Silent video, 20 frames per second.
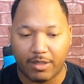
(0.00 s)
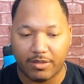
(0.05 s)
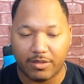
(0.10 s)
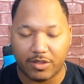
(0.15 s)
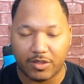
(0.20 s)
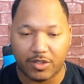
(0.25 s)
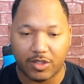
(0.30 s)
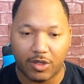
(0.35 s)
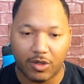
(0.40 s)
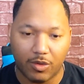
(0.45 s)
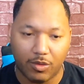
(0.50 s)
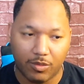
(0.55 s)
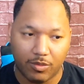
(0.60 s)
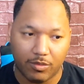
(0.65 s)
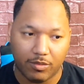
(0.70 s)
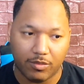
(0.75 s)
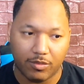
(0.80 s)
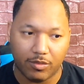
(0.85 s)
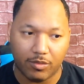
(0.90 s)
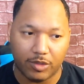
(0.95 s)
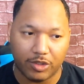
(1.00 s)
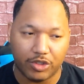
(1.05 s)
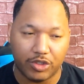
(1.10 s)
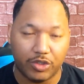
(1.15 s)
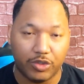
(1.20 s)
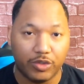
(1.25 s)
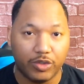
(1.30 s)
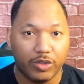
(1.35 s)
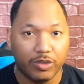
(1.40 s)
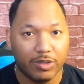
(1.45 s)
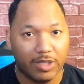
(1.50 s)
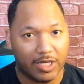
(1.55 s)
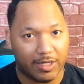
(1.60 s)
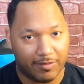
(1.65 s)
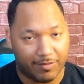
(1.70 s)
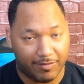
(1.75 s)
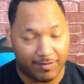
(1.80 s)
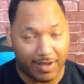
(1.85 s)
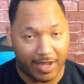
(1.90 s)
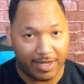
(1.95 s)
So what you do end
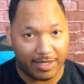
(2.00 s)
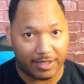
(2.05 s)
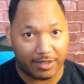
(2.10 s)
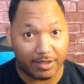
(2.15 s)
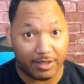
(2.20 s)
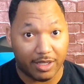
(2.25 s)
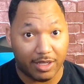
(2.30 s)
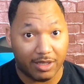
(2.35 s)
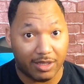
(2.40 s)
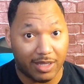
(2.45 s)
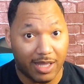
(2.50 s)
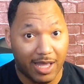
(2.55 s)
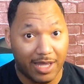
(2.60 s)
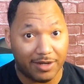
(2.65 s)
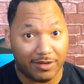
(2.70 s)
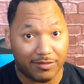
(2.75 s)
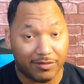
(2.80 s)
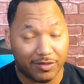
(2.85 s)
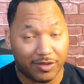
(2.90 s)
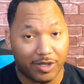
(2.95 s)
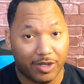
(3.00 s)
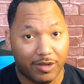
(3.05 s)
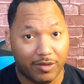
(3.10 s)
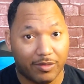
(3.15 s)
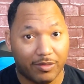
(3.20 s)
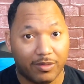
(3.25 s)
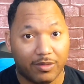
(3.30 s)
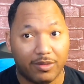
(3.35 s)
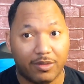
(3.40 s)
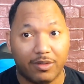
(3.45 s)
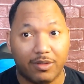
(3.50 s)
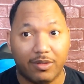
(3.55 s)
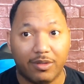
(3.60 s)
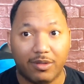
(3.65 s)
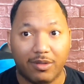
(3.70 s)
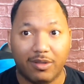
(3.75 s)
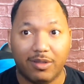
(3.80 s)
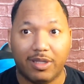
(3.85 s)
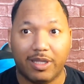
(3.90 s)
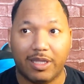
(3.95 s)
up finding a lot of though,
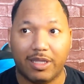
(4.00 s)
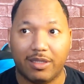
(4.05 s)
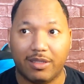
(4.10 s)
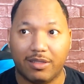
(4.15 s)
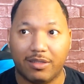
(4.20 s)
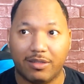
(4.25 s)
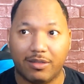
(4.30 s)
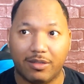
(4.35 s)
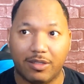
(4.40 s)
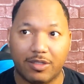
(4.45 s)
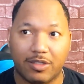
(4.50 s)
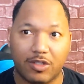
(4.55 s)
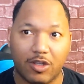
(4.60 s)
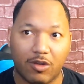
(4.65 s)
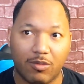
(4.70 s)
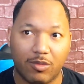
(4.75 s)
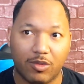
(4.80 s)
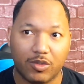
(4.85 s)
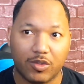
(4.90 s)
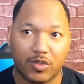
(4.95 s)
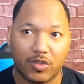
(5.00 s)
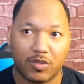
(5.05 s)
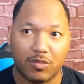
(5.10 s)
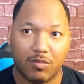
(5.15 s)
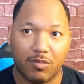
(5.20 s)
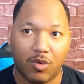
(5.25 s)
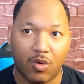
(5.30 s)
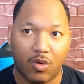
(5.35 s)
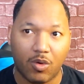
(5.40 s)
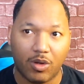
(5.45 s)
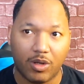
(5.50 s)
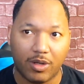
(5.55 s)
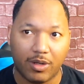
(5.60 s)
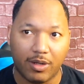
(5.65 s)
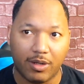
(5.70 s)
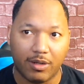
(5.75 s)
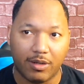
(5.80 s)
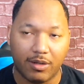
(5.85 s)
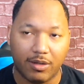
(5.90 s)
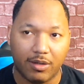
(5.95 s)
it's almost more